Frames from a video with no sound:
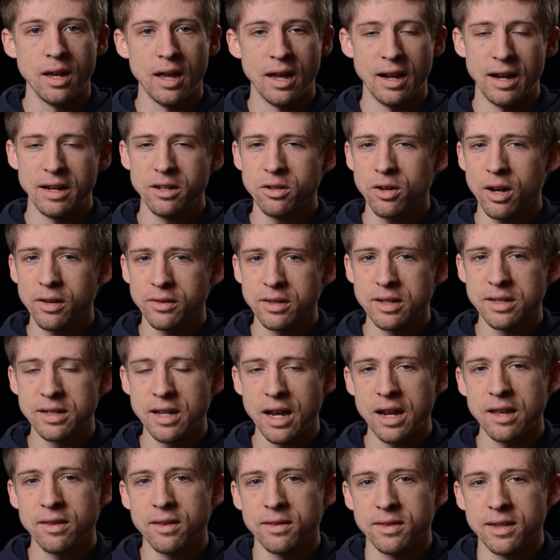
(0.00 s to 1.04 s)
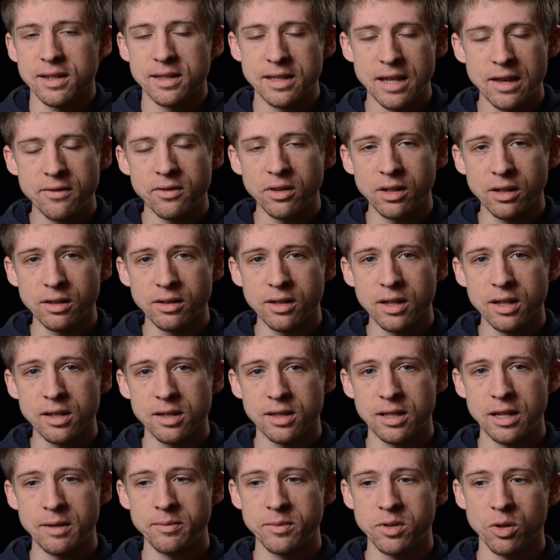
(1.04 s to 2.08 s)
And I do have to say that the 70D
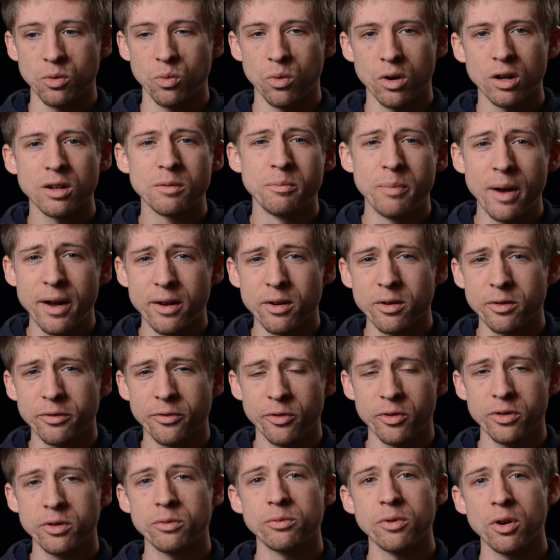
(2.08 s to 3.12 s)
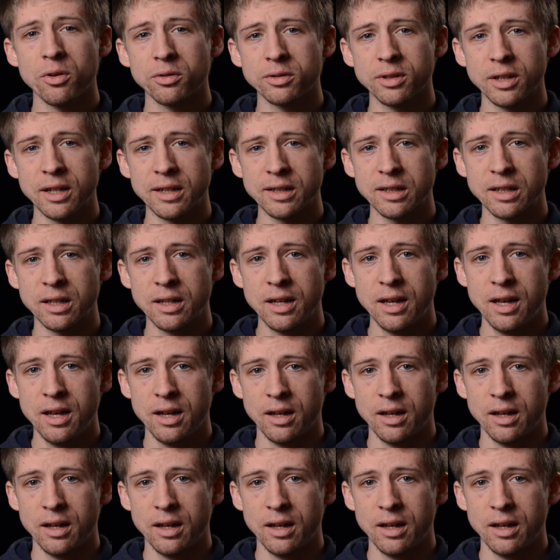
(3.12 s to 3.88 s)
seemed to work better for the RODELink.